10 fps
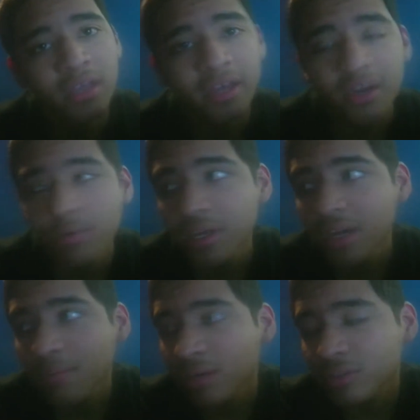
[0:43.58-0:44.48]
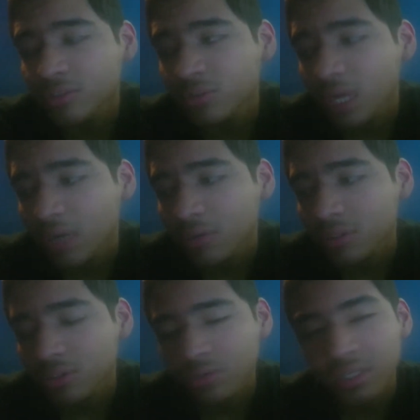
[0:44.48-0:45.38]
Anyway, in about two
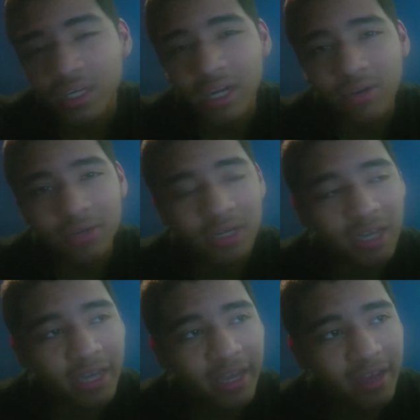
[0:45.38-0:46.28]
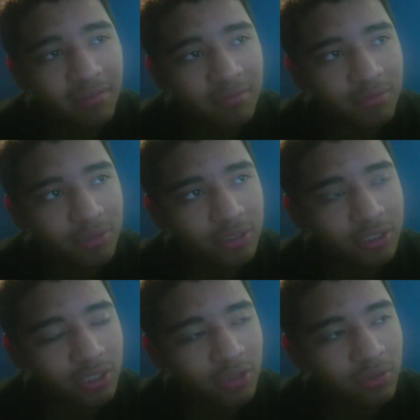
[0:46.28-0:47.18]
hours or in an hour and a half or
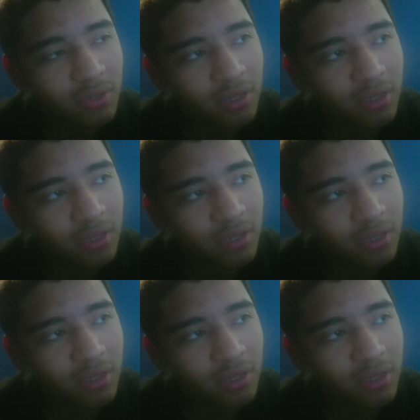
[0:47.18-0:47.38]
so,